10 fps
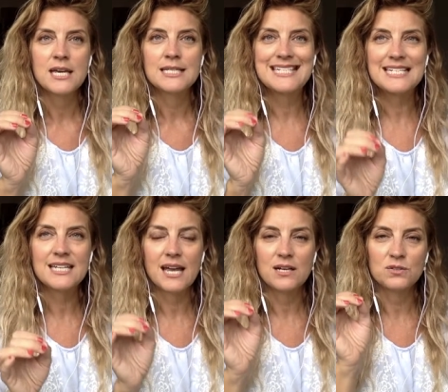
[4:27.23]

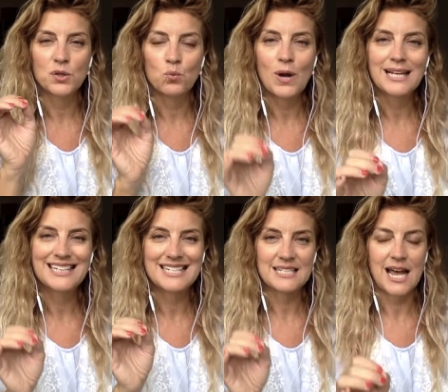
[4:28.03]
detailed,
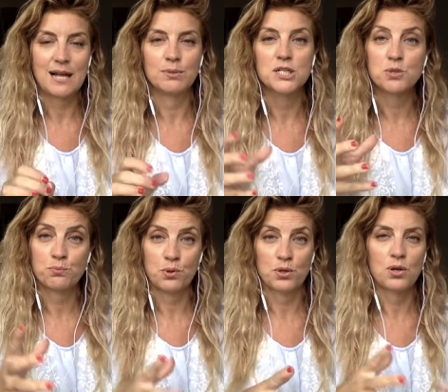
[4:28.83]
well-established
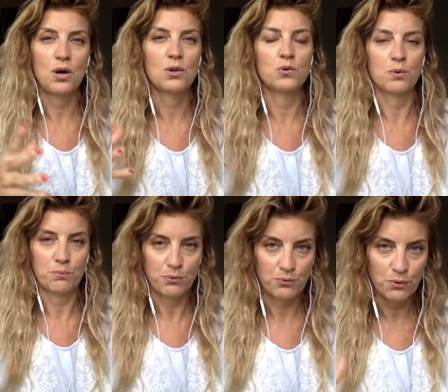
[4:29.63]
protocol or
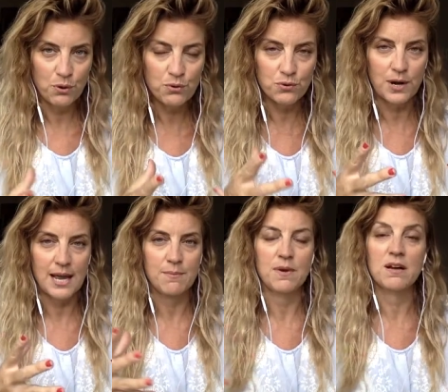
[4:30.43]

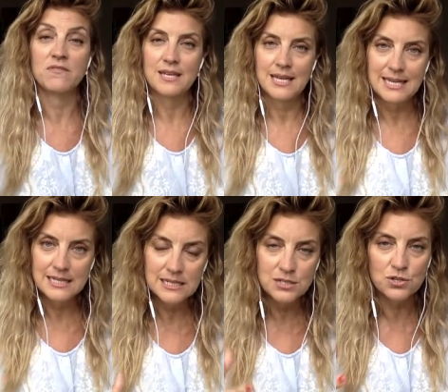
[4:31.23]
program of
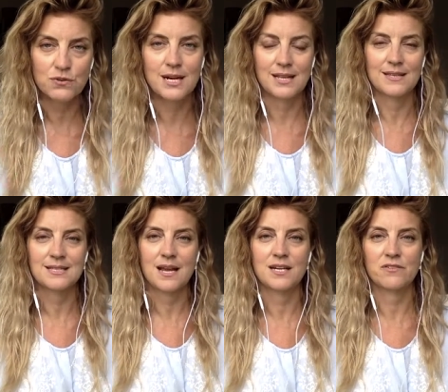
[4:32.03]
integrating
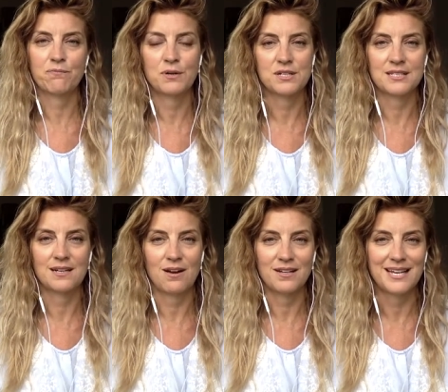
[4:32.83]
this kind of
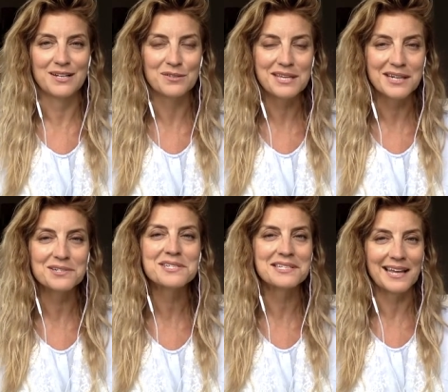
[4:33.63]
person on a healthcare
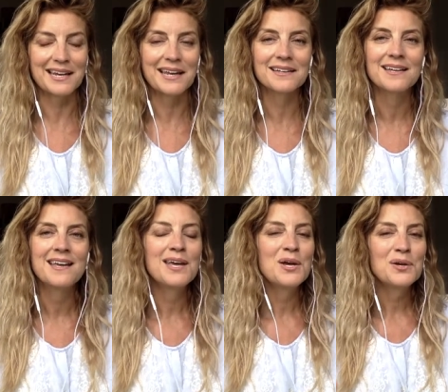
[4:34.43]
setting.
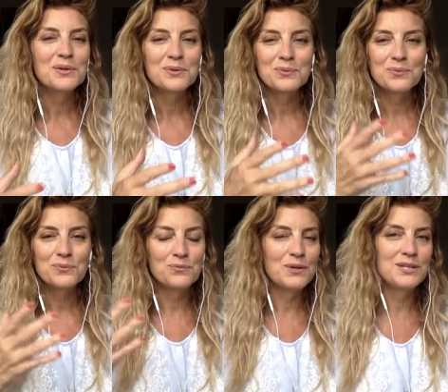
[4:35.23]

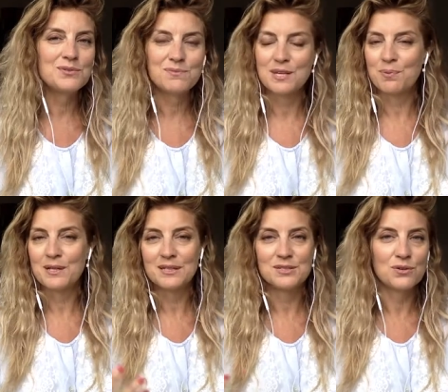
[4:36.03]
We
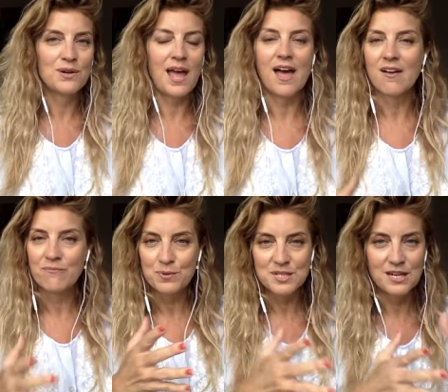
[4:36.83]
typically don't
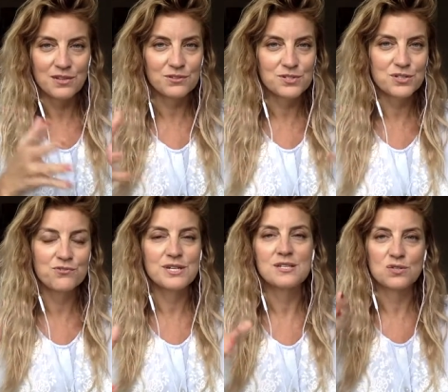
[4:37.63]
have particular
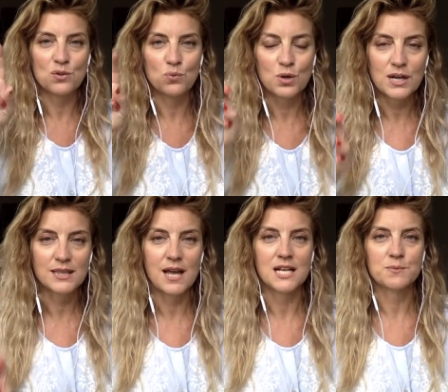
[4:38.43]
degrees to work in
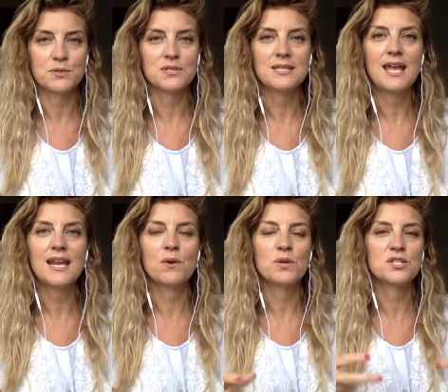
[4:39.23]
the hospital
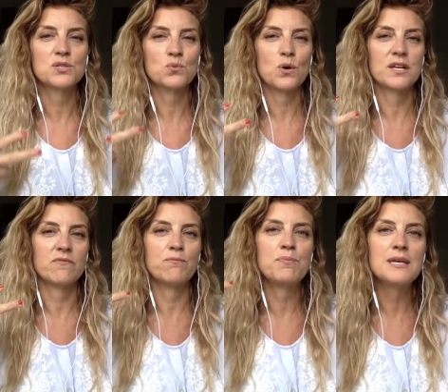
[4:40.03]
setting. We just want
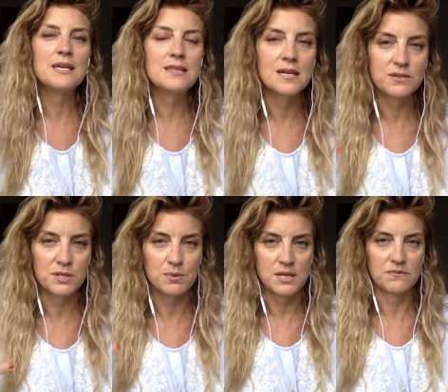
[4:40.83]
to be there to
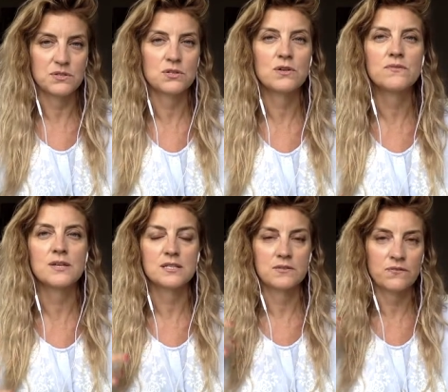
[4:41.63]
be of service